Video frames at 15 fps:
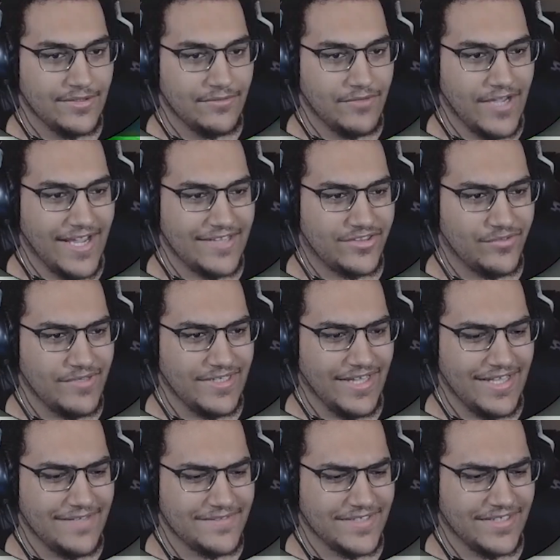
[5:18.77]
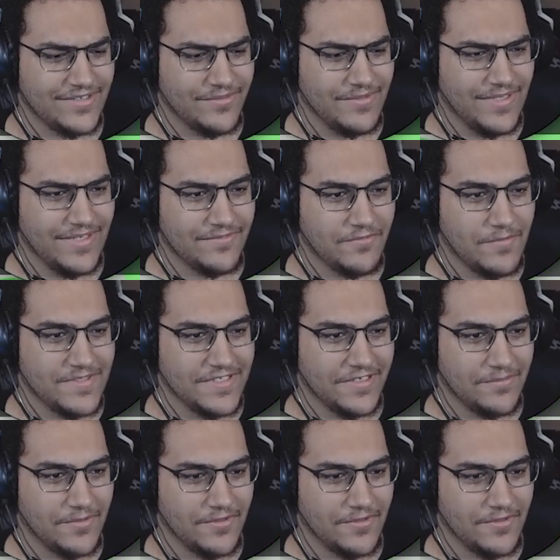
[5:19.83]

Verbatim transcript: Wait, I got three lives. I got three lives. What am I talking about?